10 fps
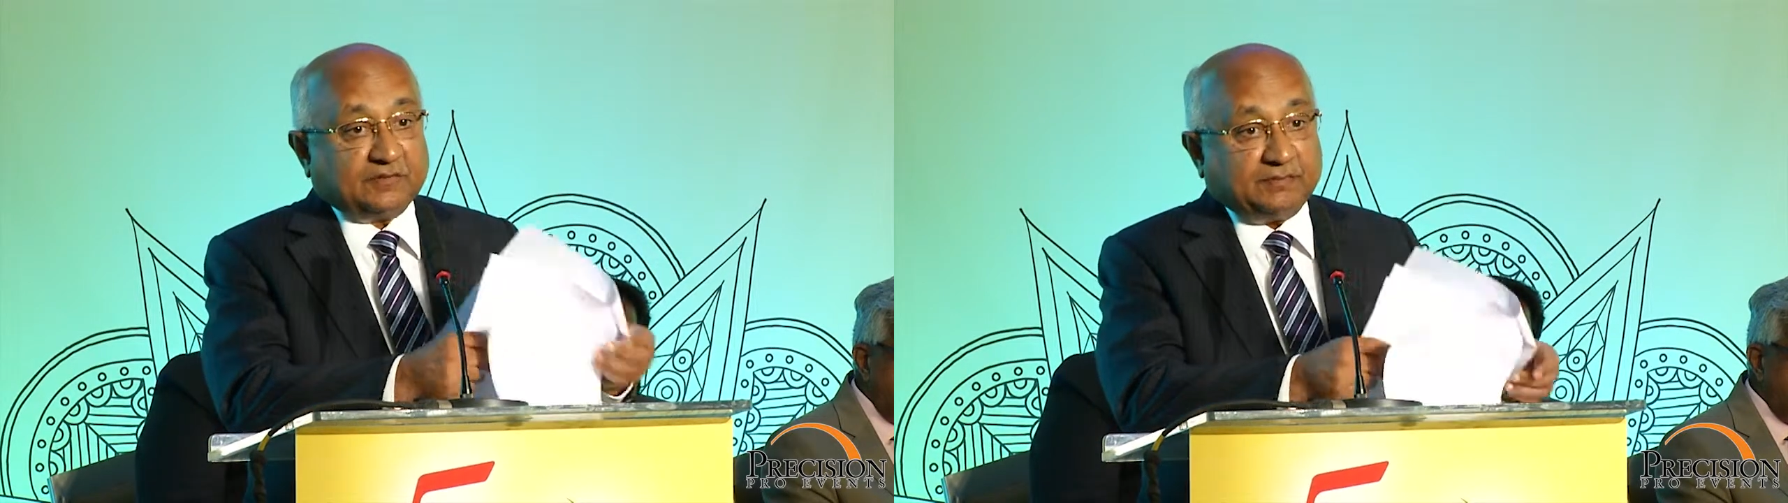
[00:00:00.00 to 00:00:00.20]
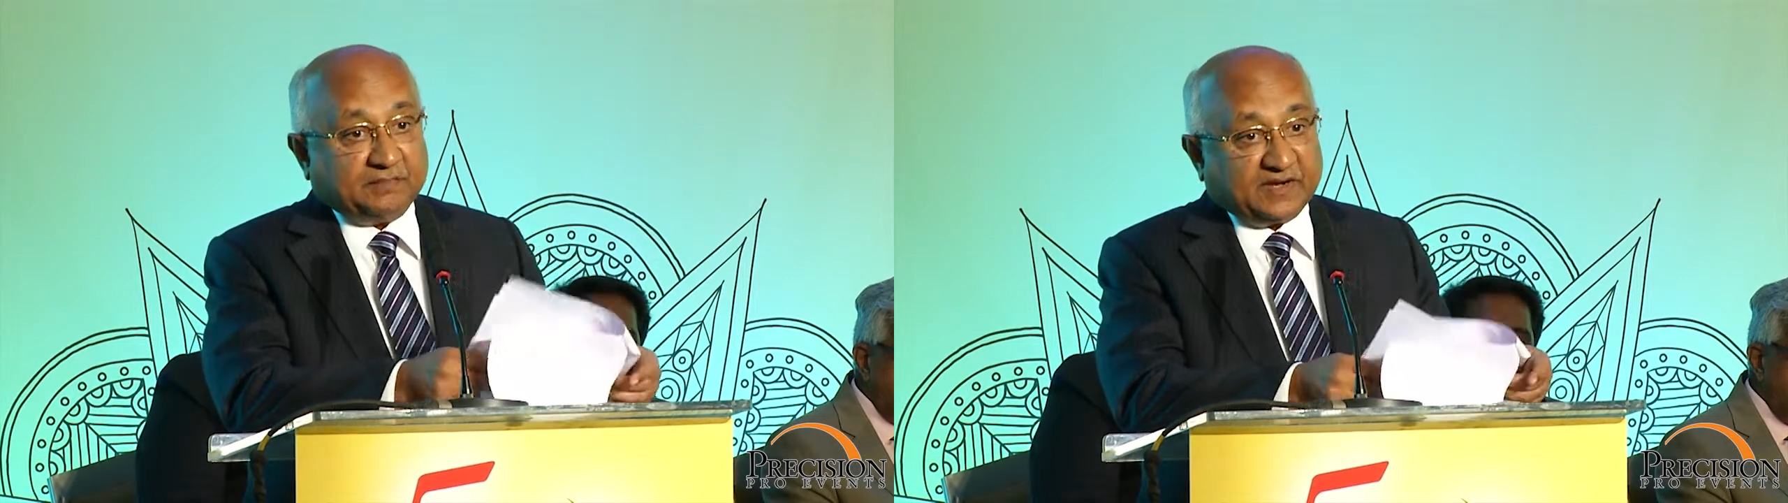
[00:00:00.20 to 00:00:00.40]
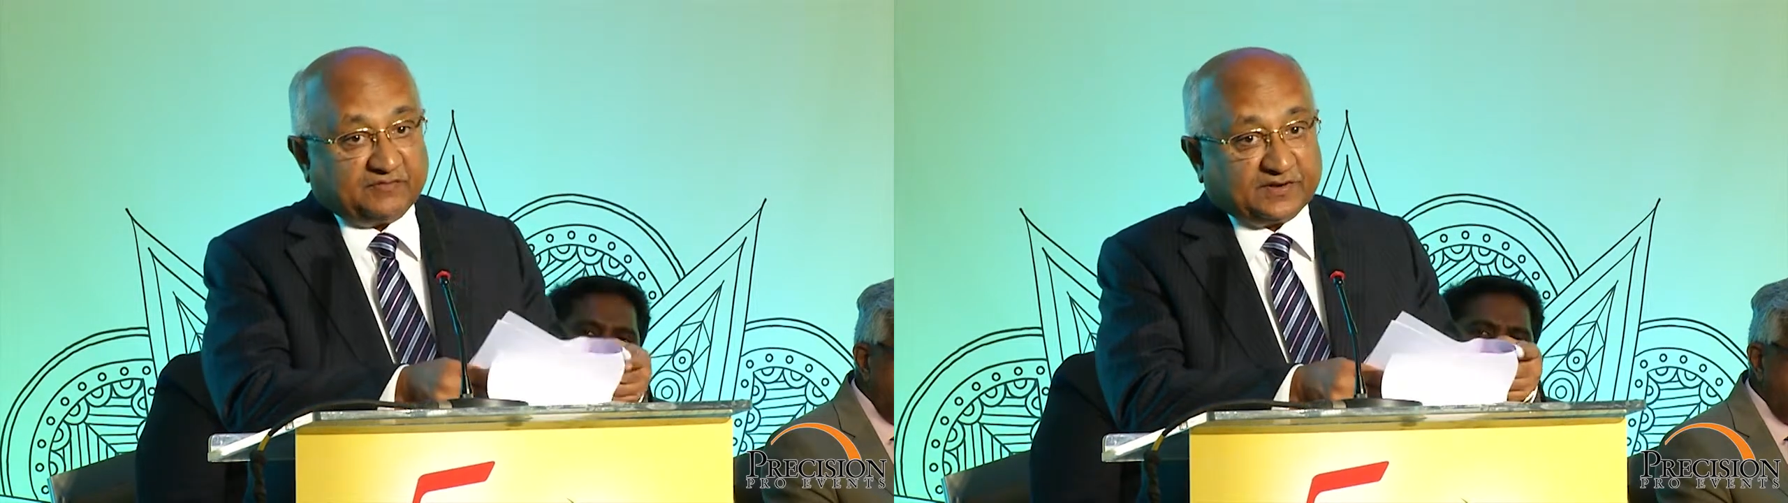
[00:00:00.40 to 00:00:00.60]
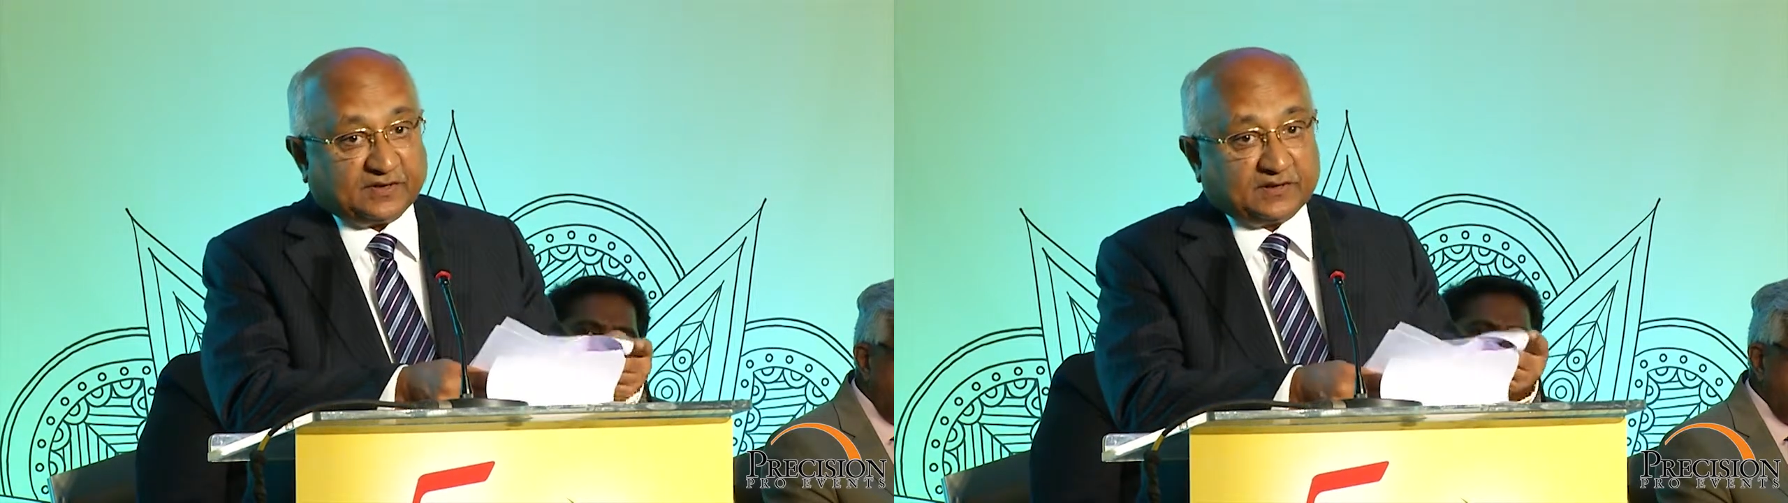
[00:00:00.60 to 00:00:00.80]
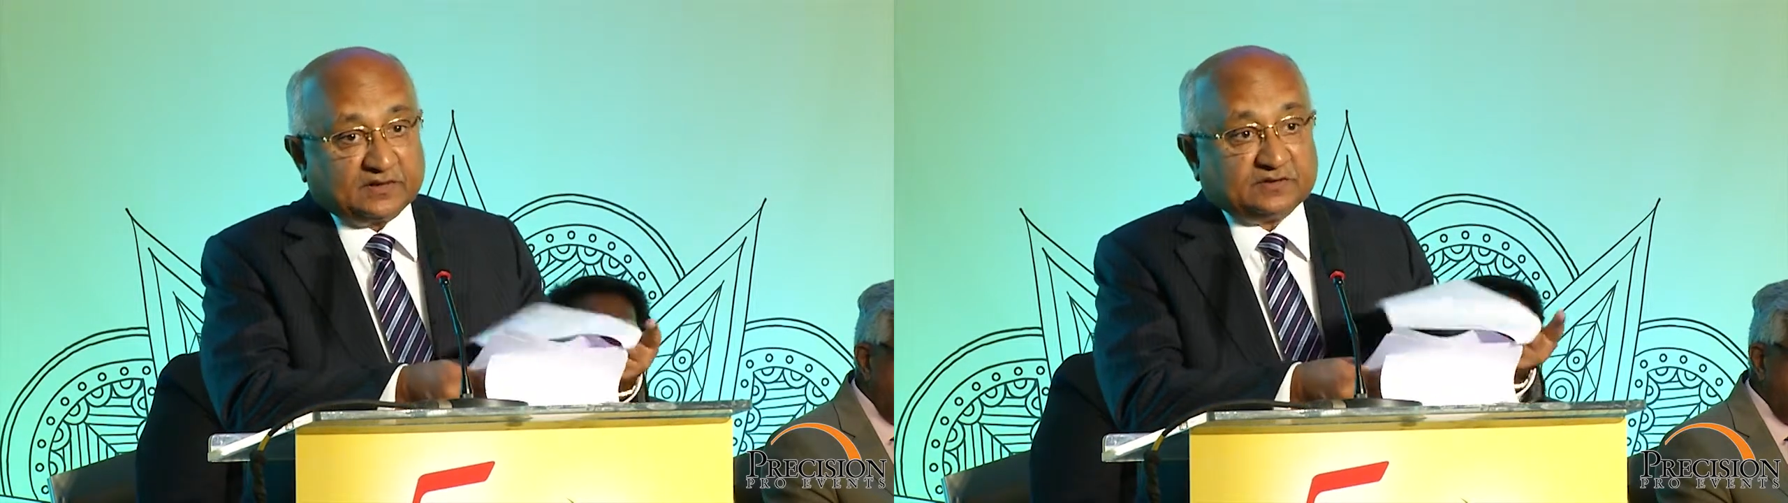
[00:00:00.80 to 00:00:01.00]
will be
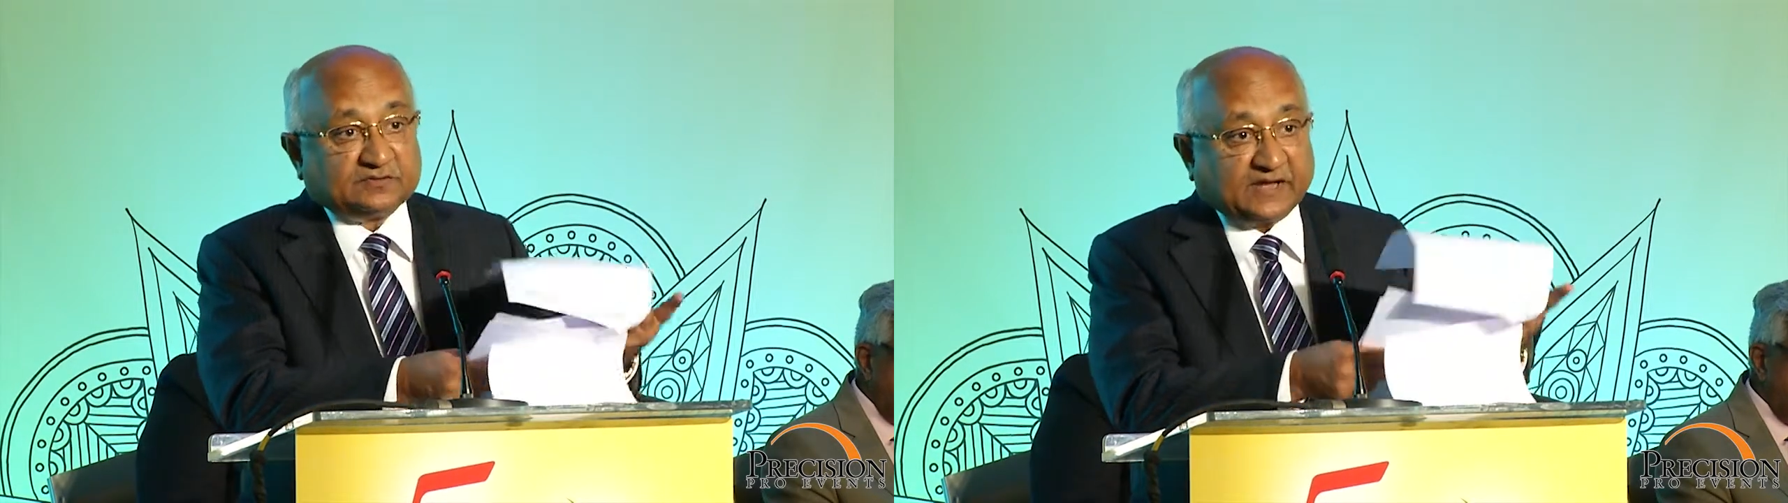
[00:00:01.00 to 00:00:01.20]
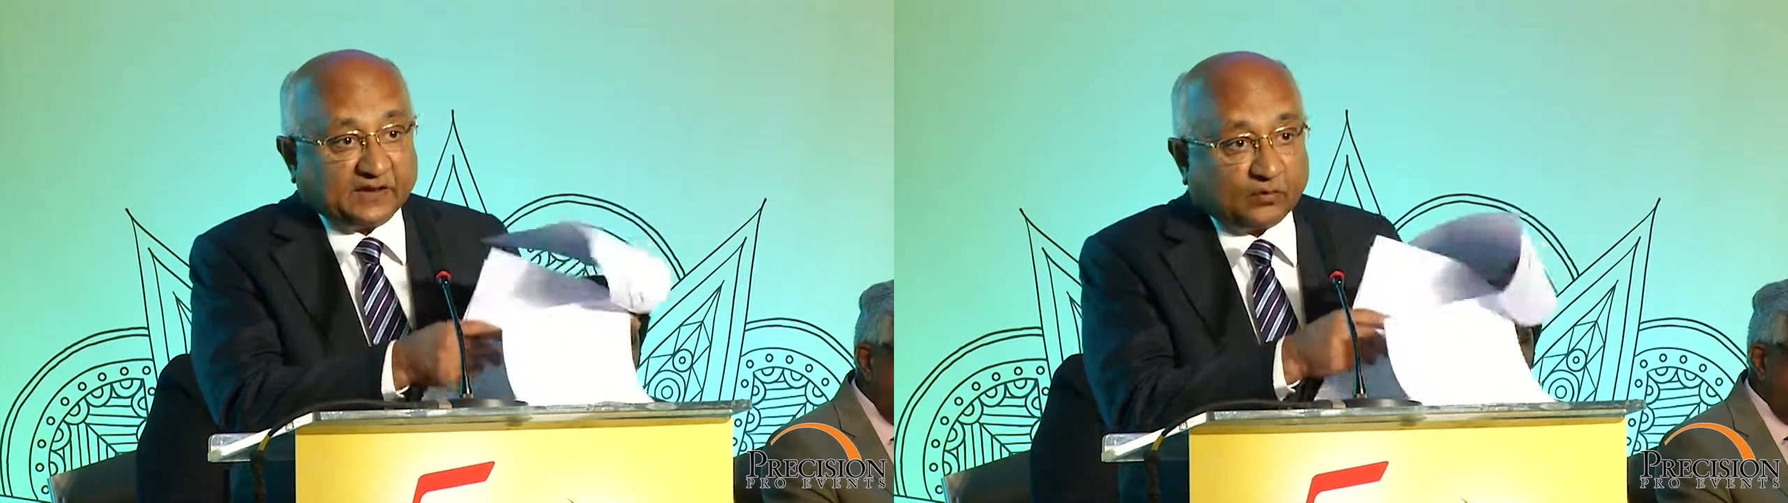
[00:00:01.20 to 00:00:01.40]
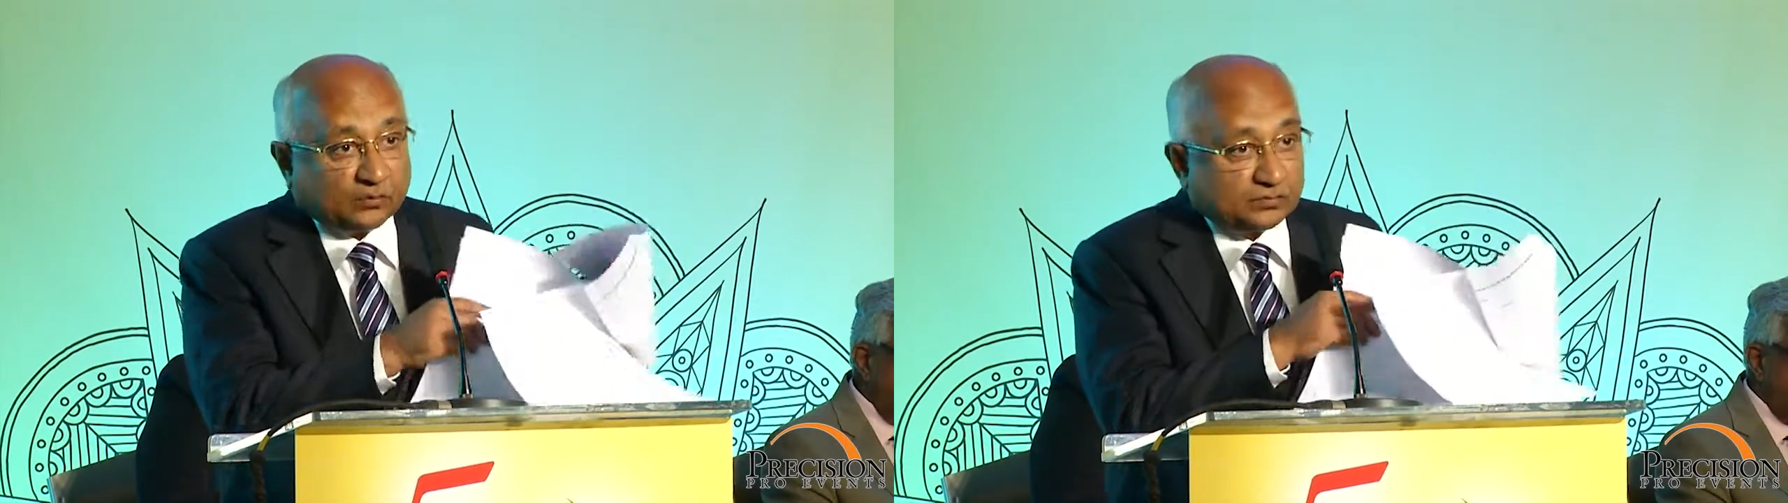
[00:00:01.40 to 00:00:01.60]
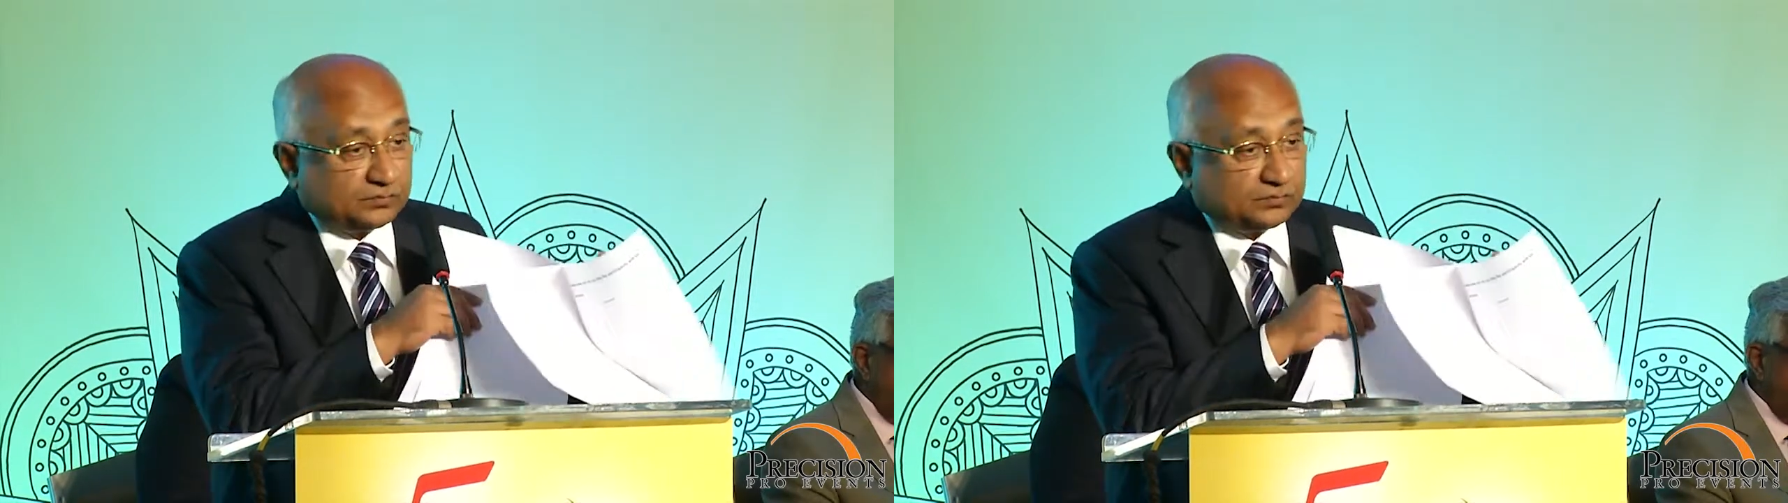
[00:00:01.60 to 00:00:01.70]
benefited. Thank you.